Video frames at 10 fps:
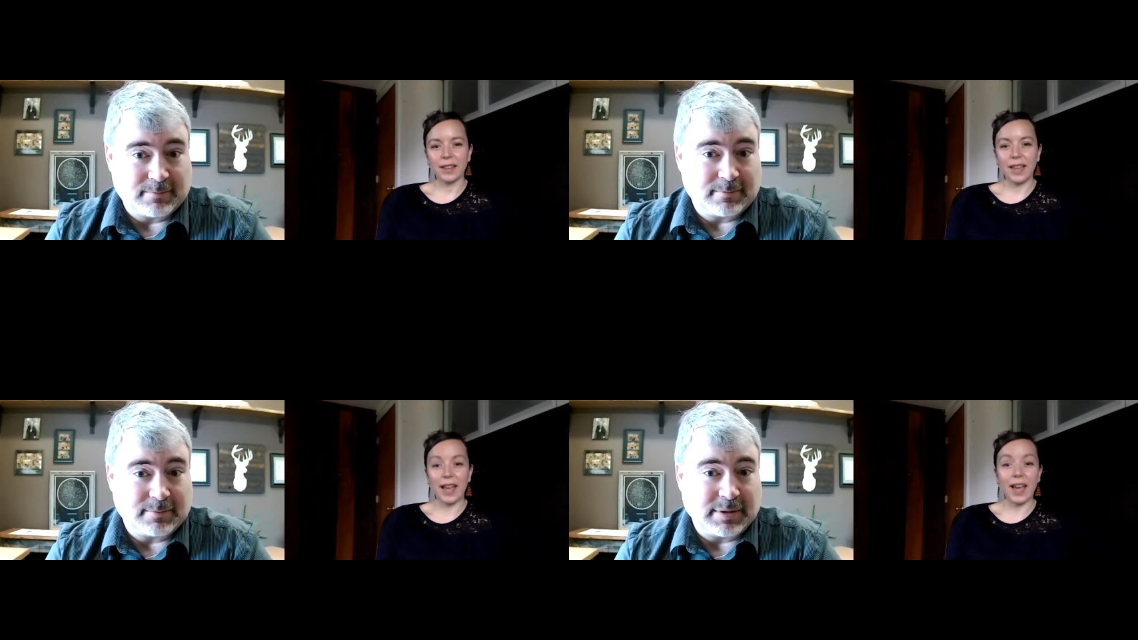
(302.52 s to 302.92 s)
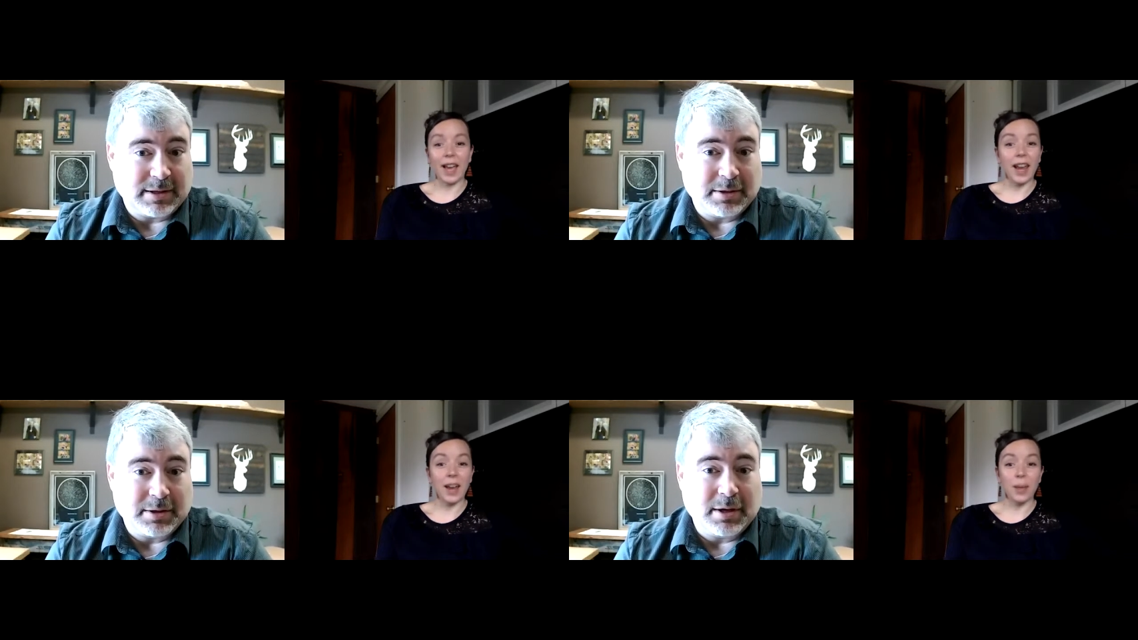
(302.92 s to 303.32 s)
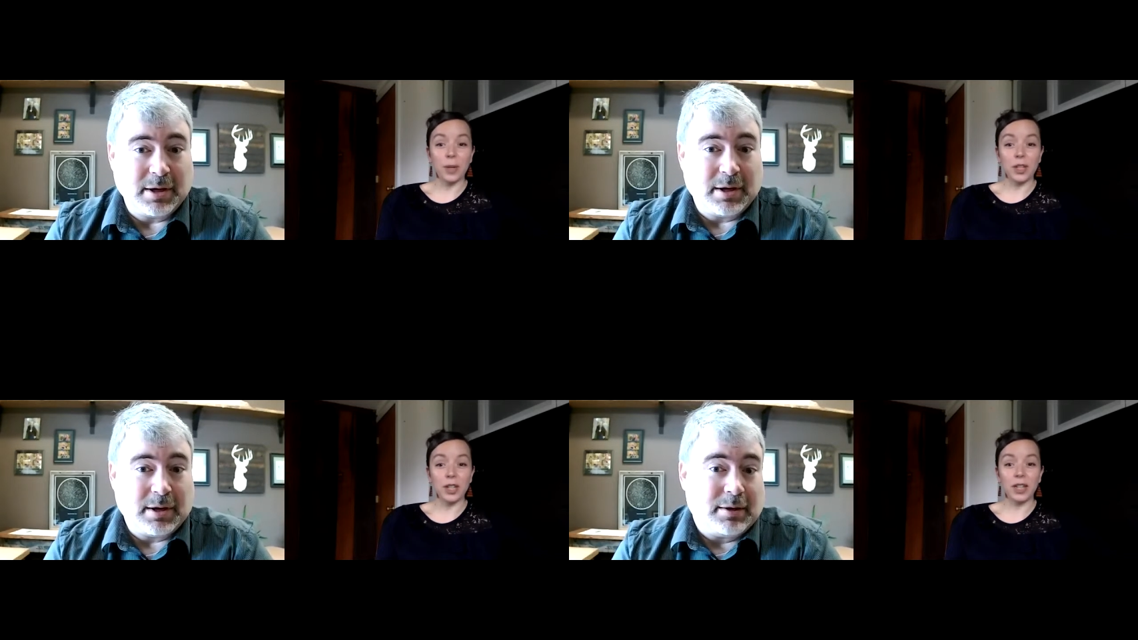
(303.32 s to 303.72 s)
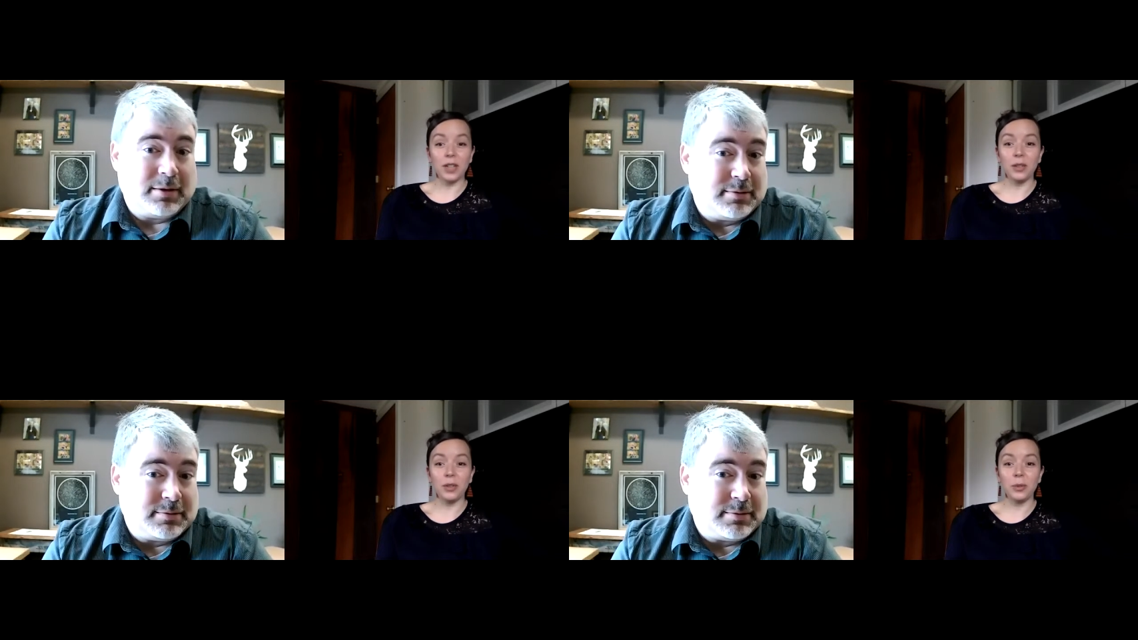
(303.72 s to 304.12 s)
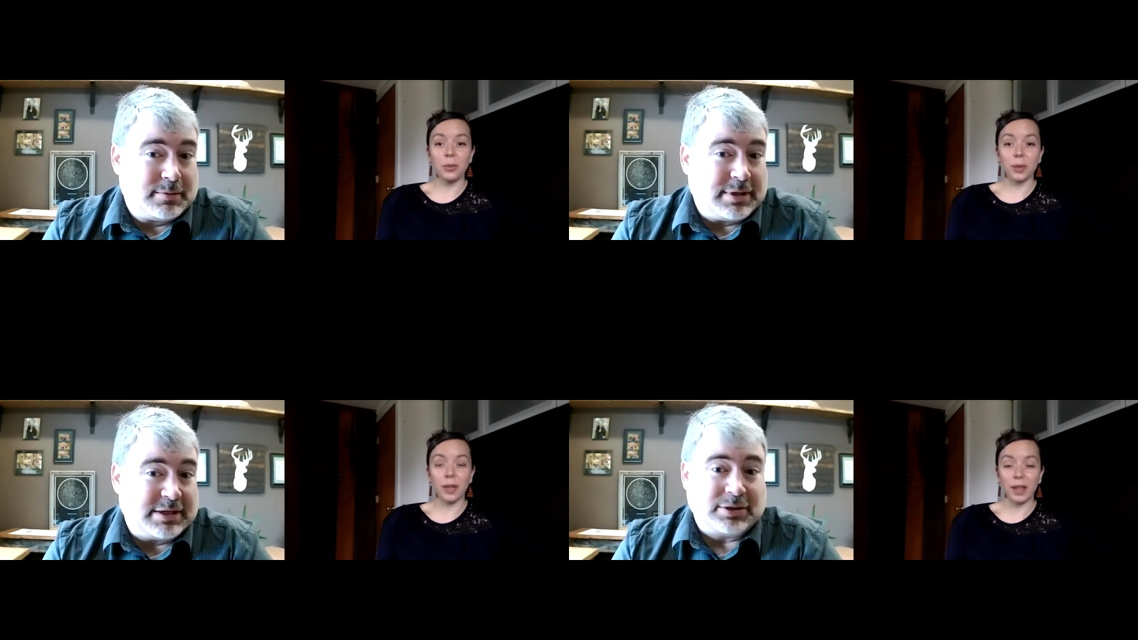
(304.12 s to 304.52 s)
Speaker 1: Yeah, and I appreciate
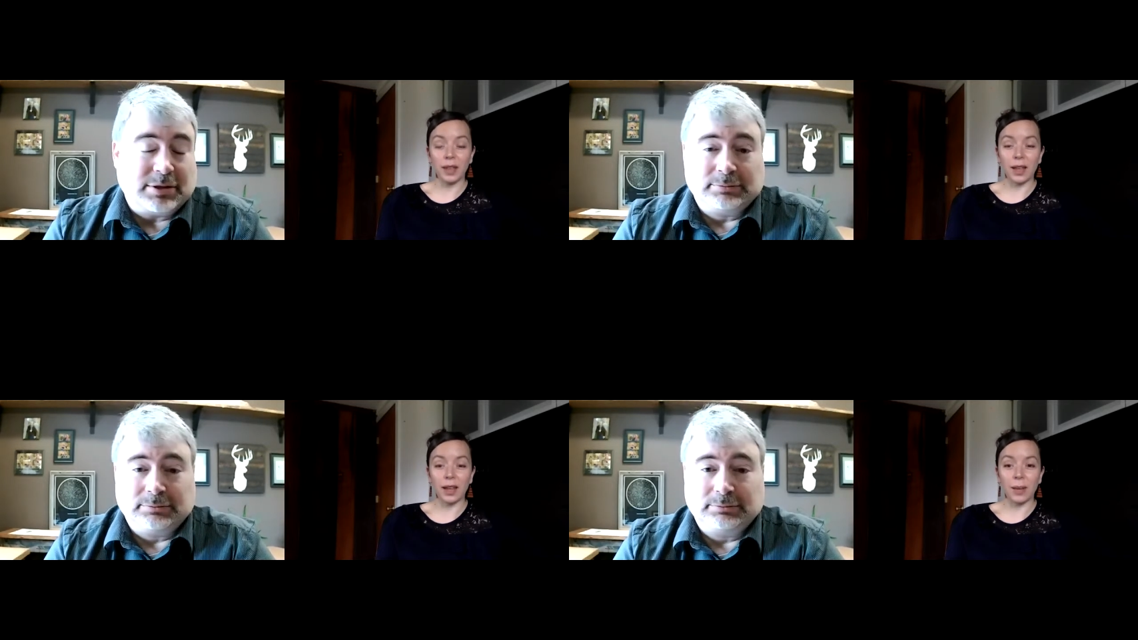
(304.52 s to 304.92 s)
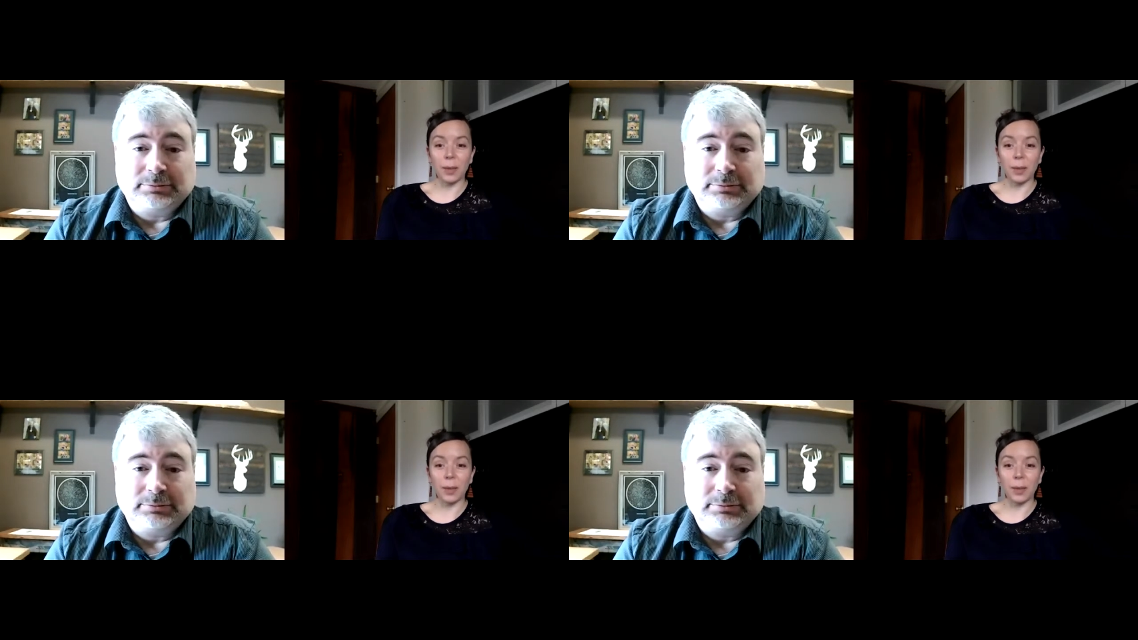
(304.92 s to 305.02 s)
you bringing that